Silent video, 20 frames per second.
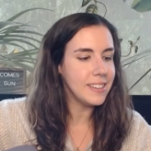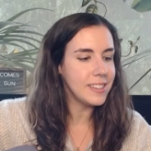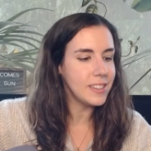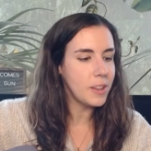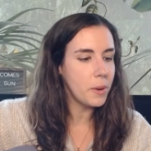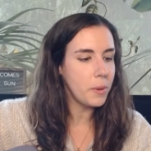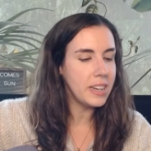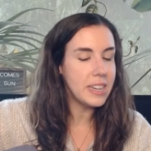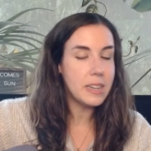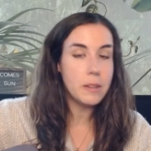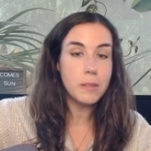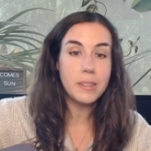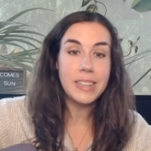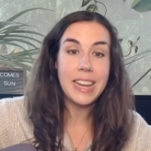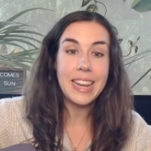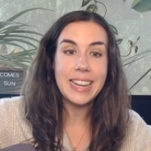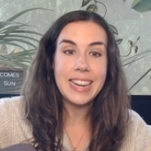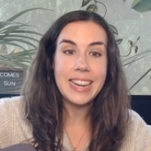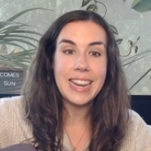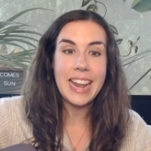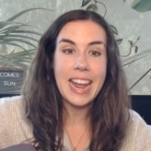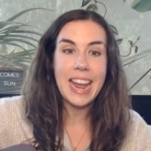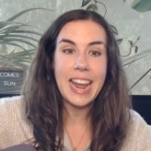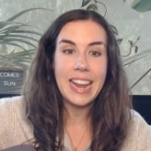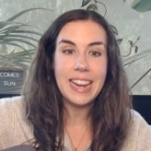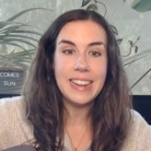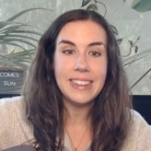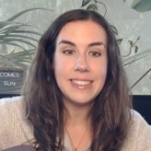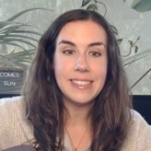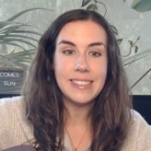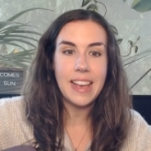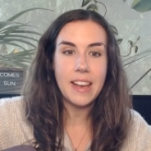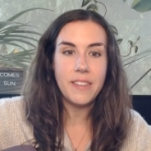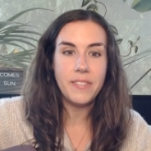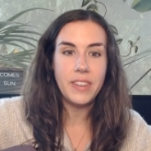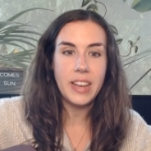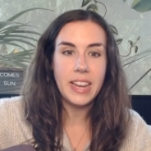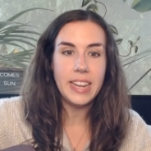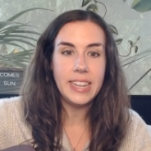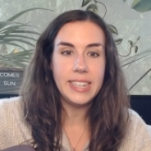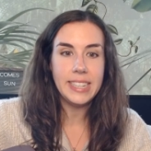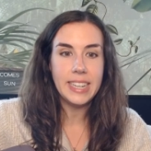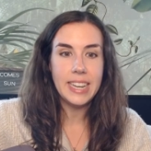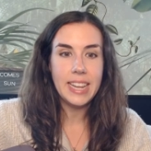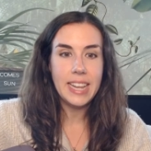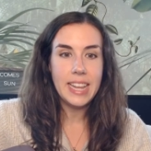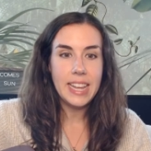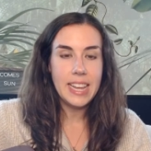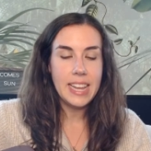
So we're going to take an A7.